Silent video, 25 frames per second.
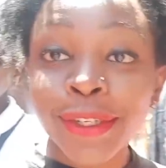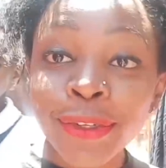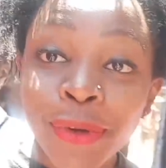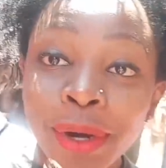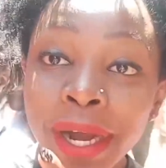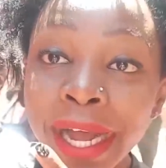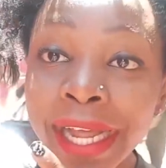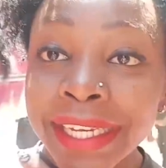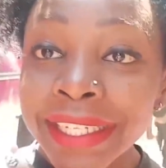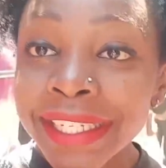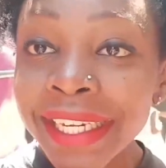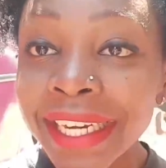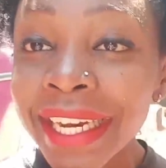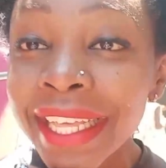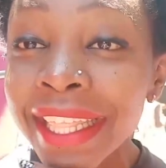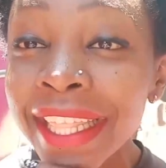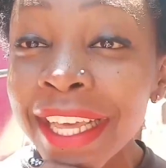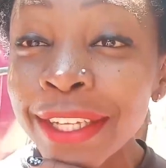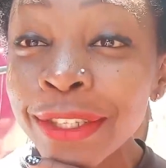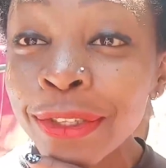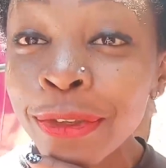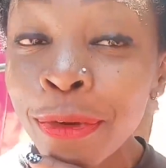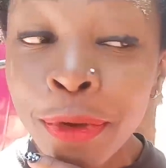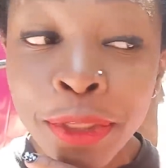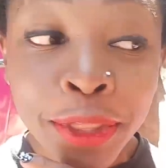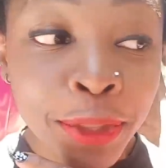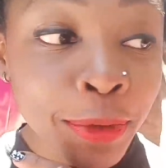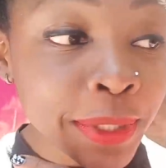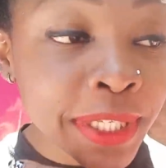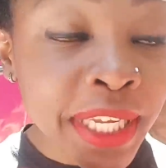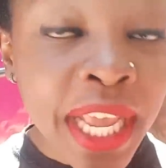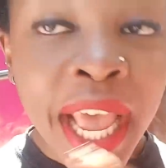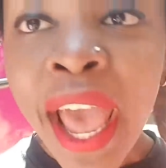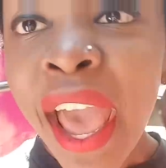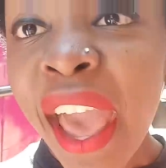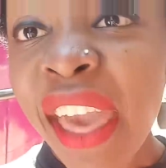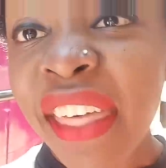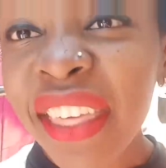200, and they're so
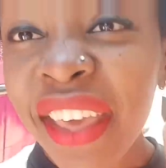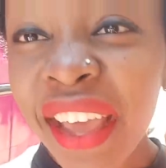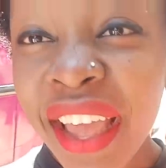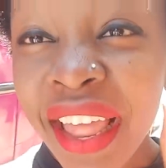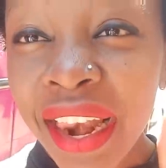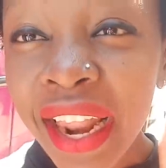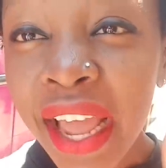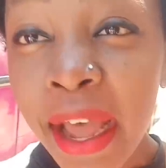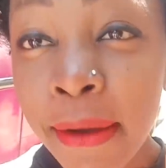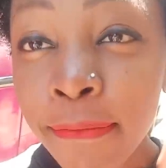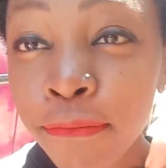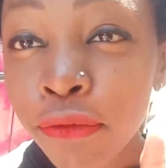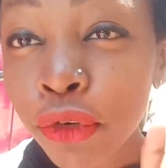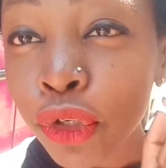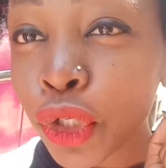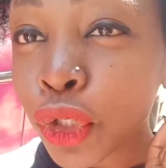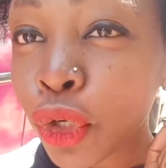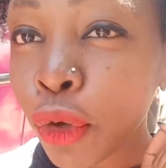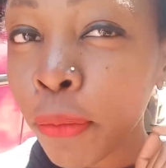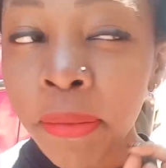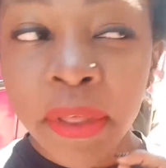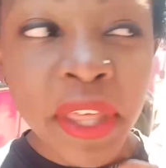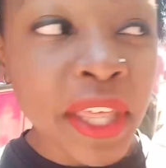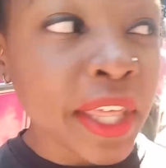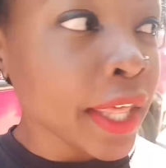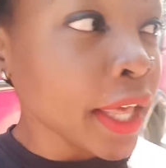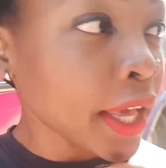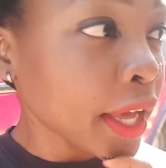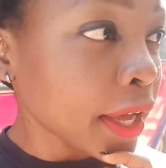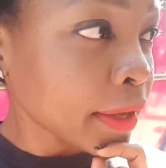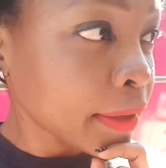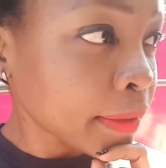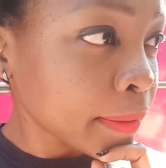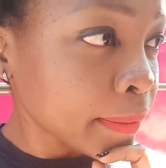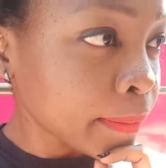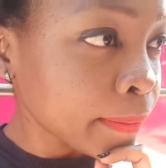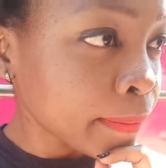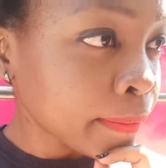cute. I think I'll come for shopping
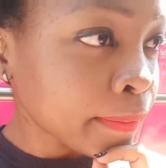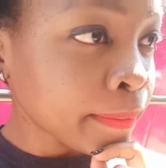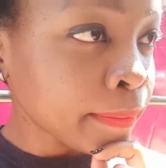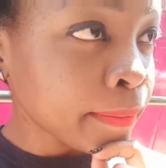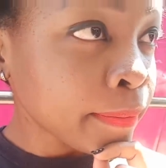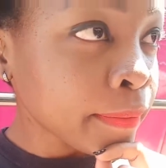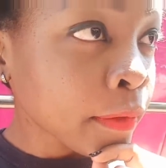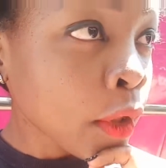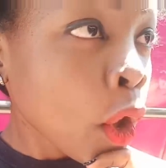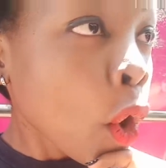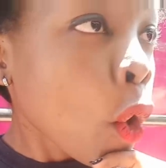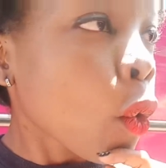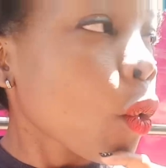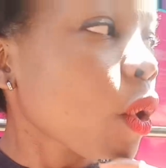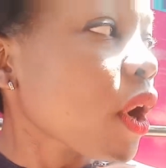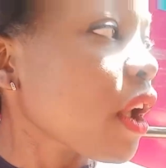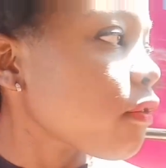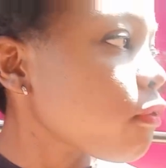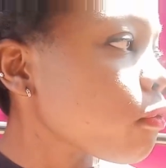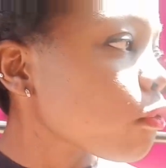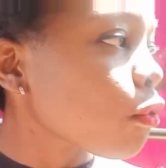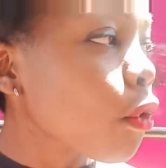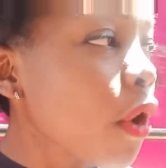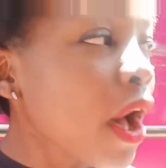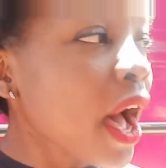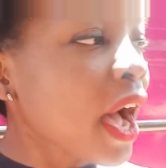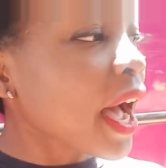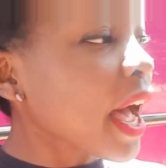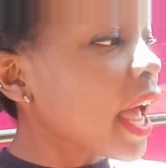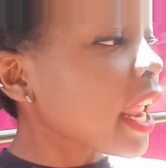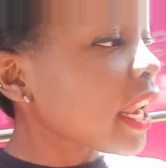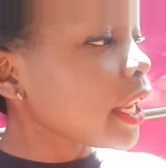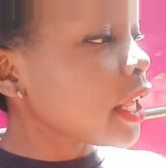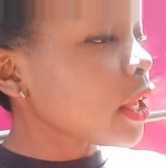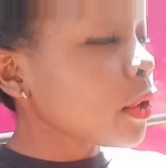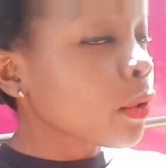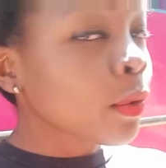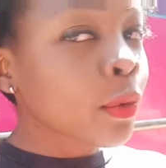here.
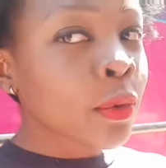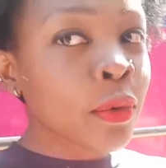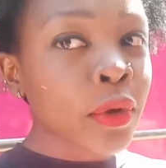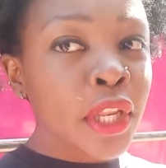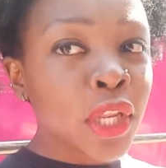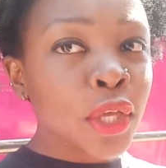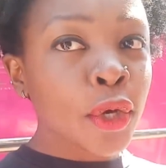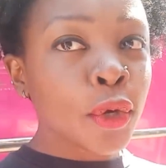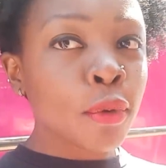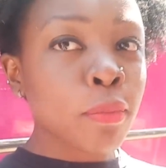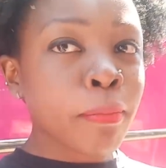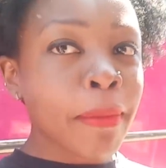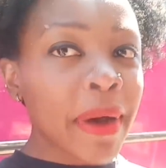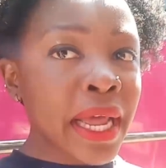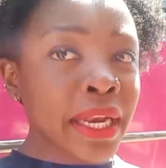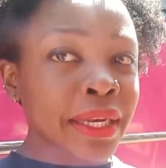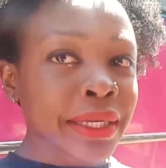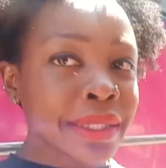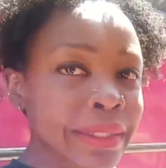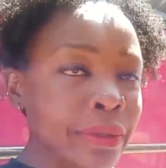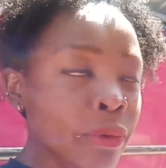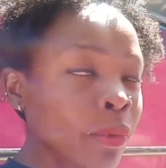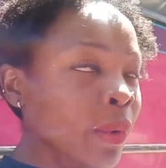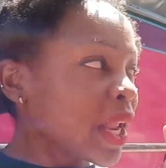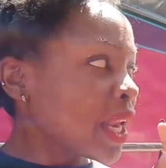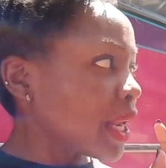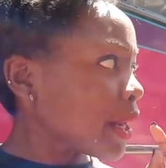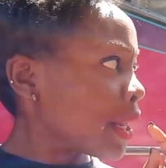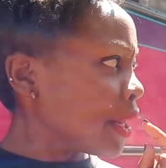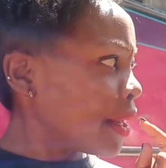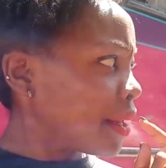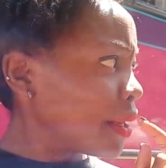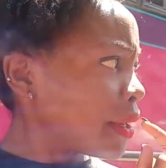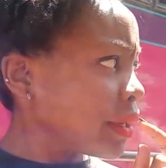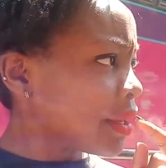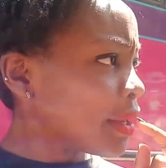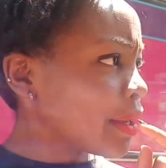Unafunguanga new bundle when?